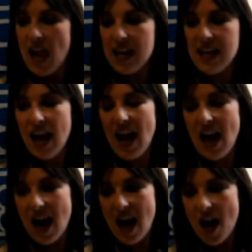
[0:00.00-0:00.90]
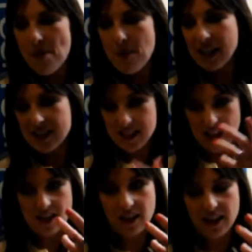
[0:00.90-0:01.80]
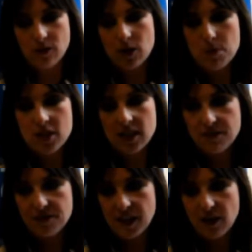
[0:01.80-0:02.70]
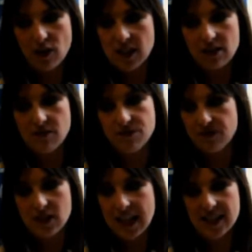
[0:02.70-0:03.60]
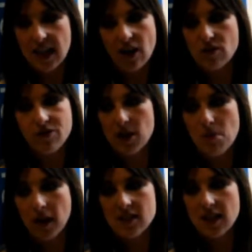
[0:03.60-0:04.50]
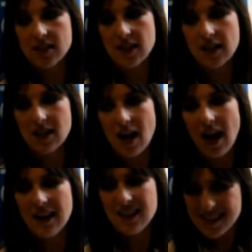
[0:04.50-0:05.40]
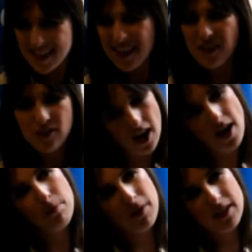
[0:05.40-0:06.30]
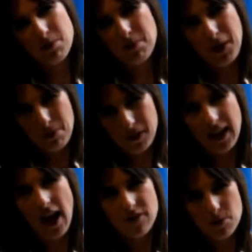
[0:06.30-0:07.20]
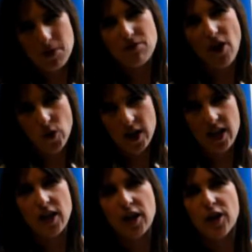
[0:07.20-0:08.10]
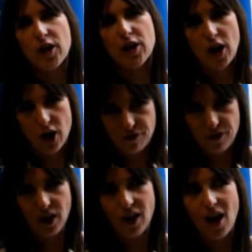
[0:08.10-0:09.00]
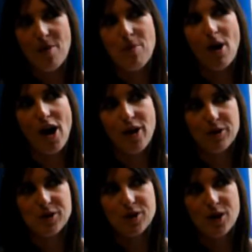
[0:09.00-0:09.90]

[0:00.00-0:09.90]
Yeah, and as I said there, you know, the predictive era, things that aren't fully monetized yet. And they'll take their time, because people, you have to be very careful about